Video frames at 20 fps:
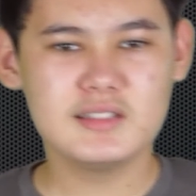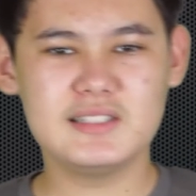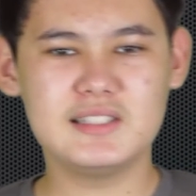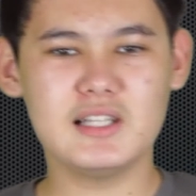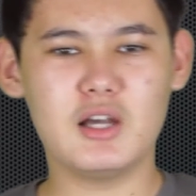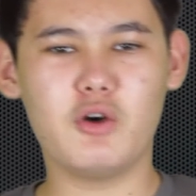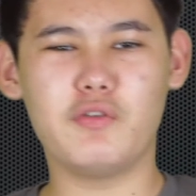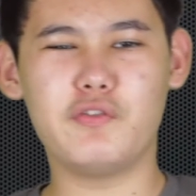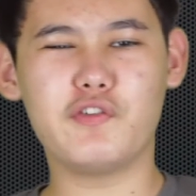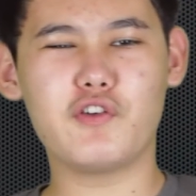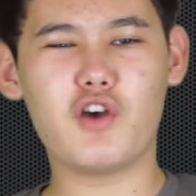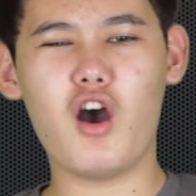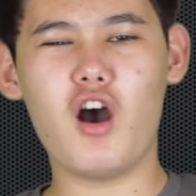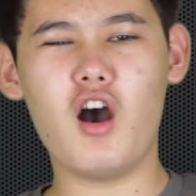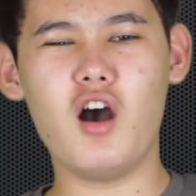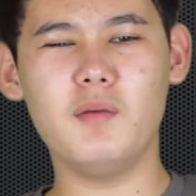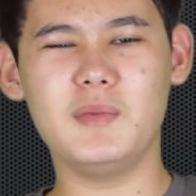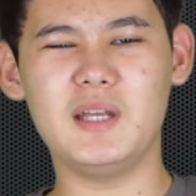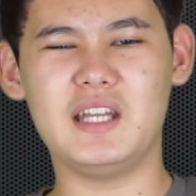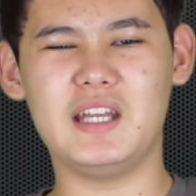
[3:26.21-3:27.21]
So if
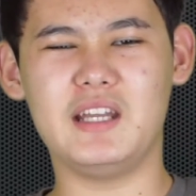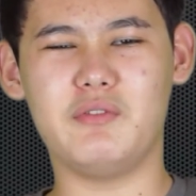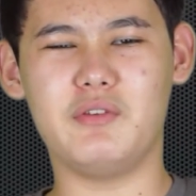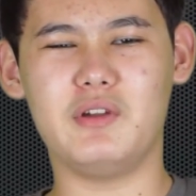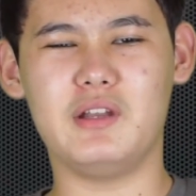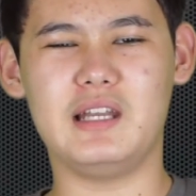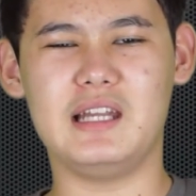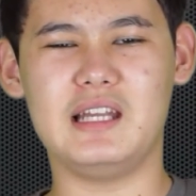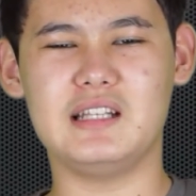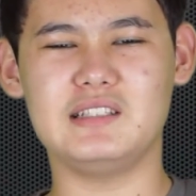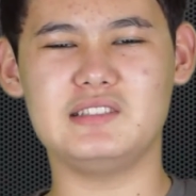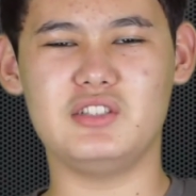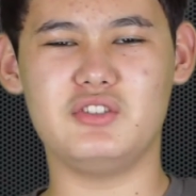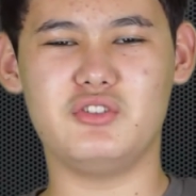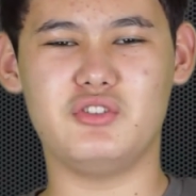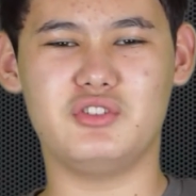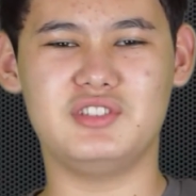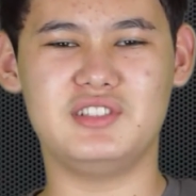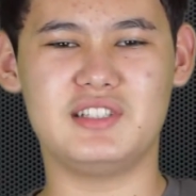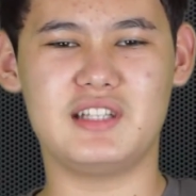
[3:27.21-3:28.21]
comedy really isn't
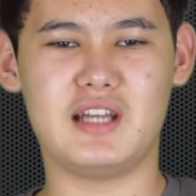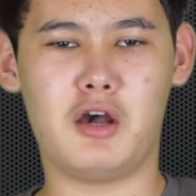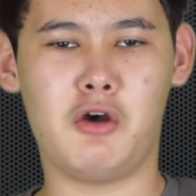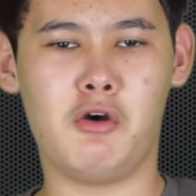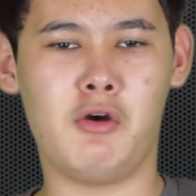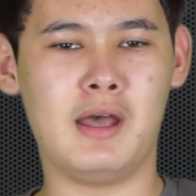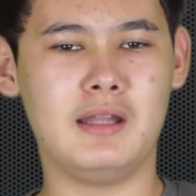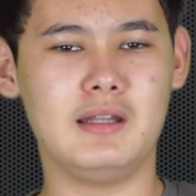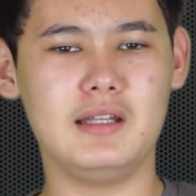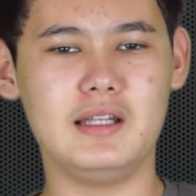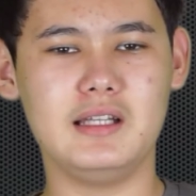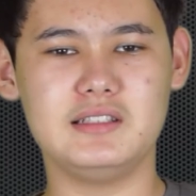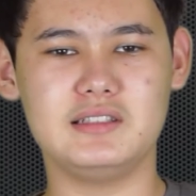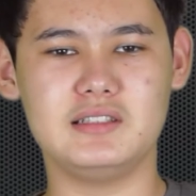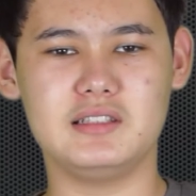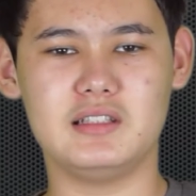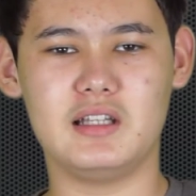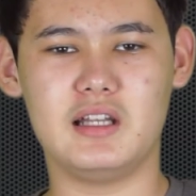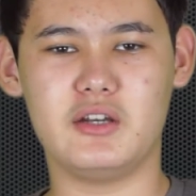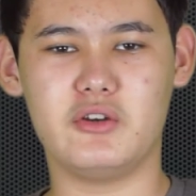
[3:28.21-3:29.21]
your style, at
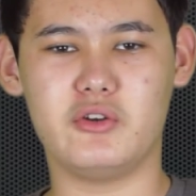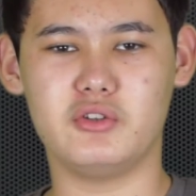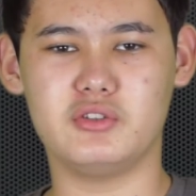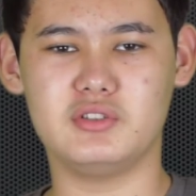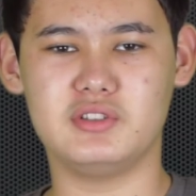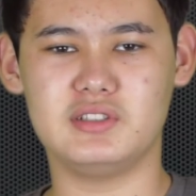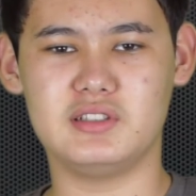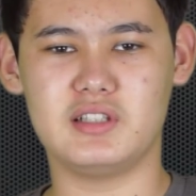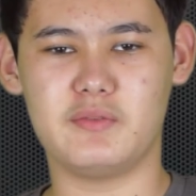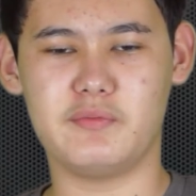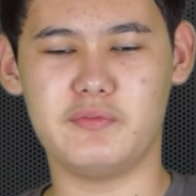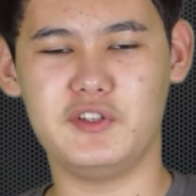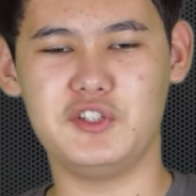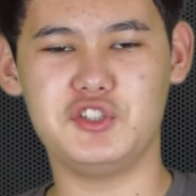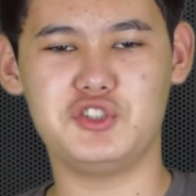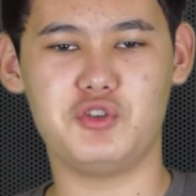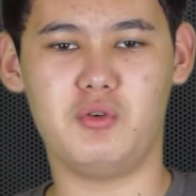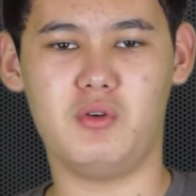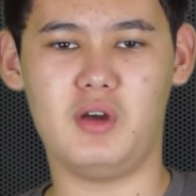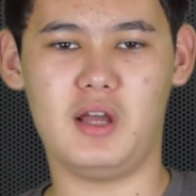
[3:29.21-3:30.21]
least litter some
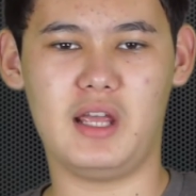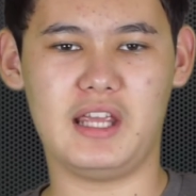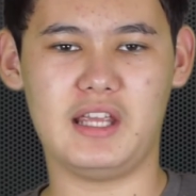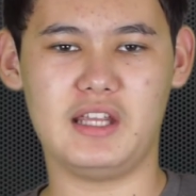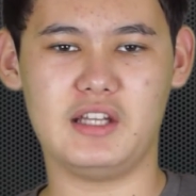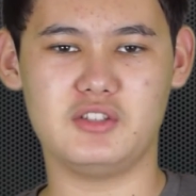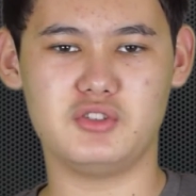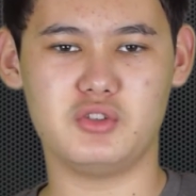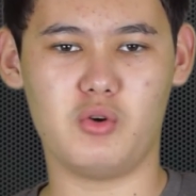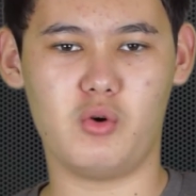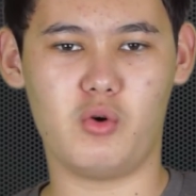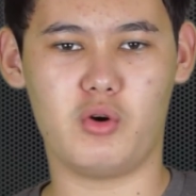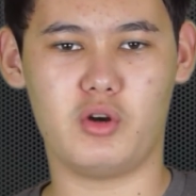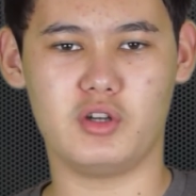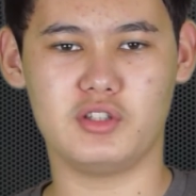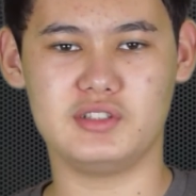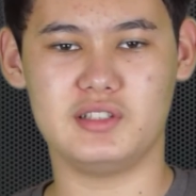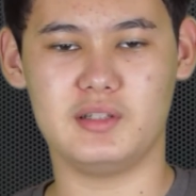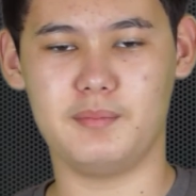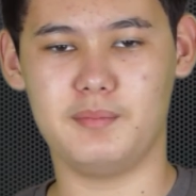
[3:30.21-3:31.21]
visual aids
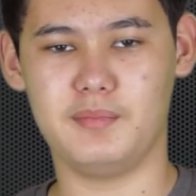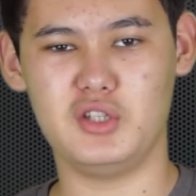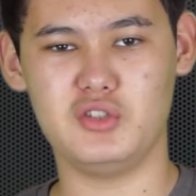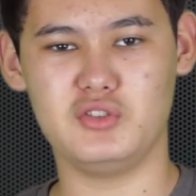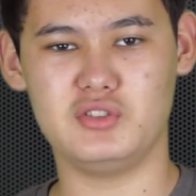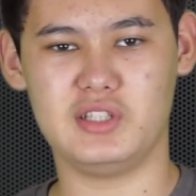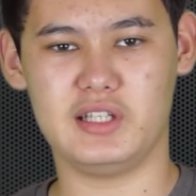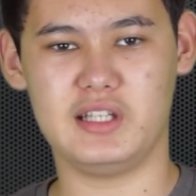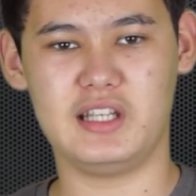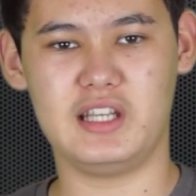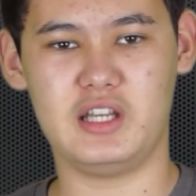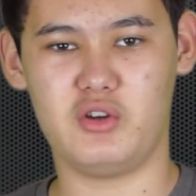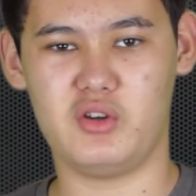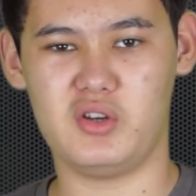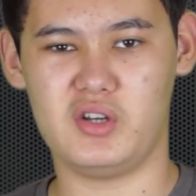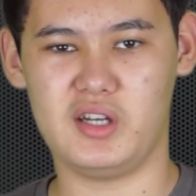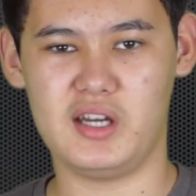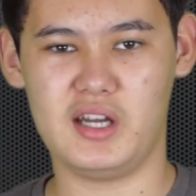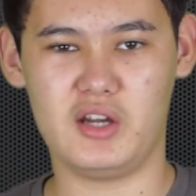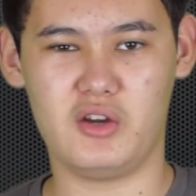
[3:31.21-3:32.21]
or some music here
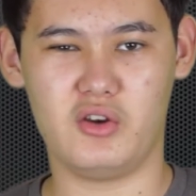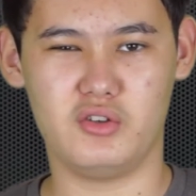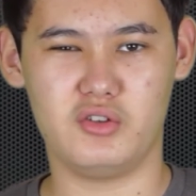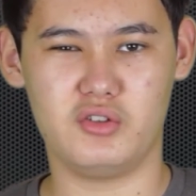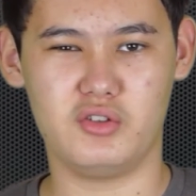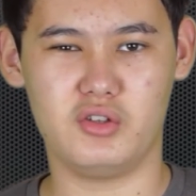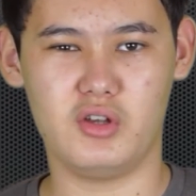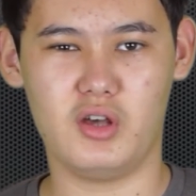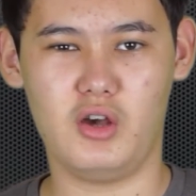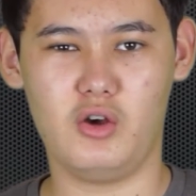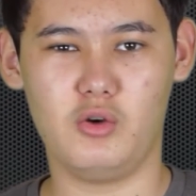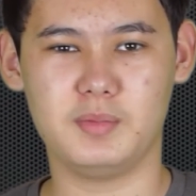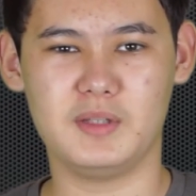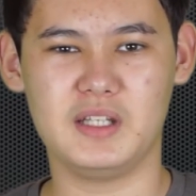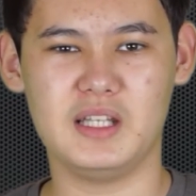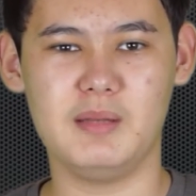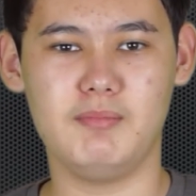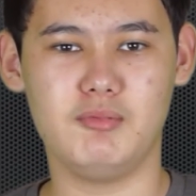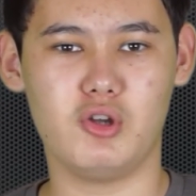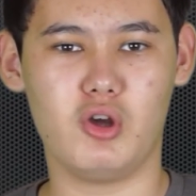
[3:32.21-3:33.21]
and there to help
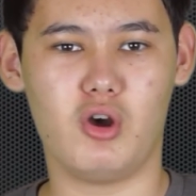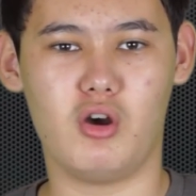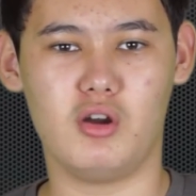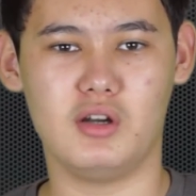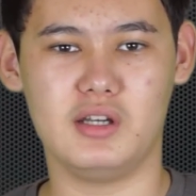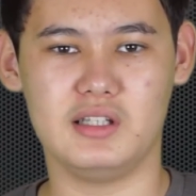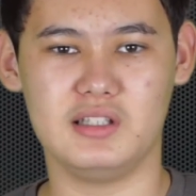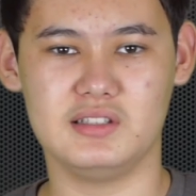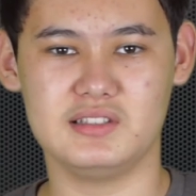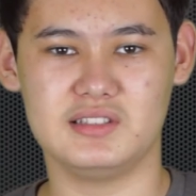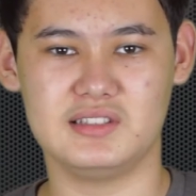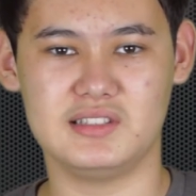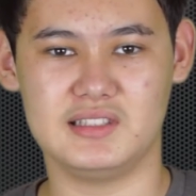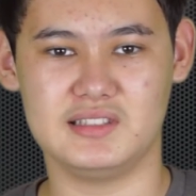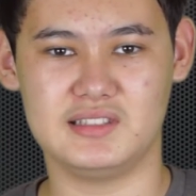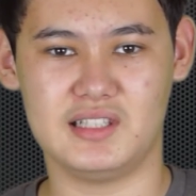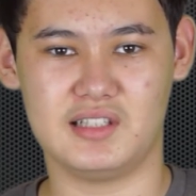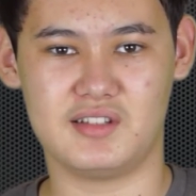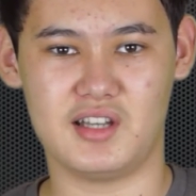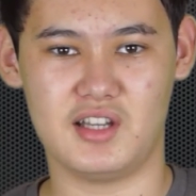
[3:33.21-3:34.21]
keep the
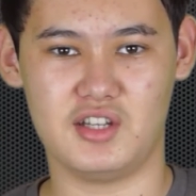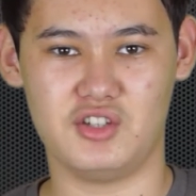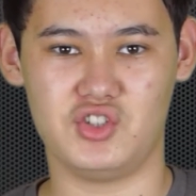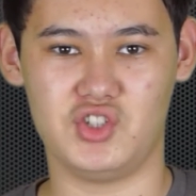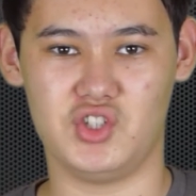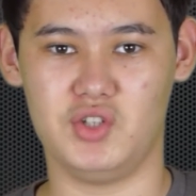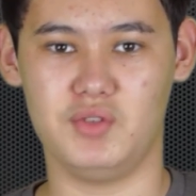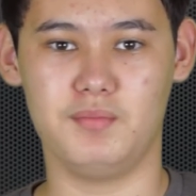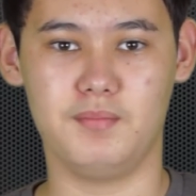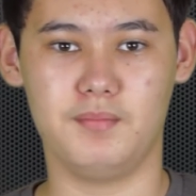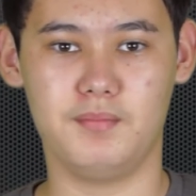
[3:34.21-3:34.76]
audience's attention.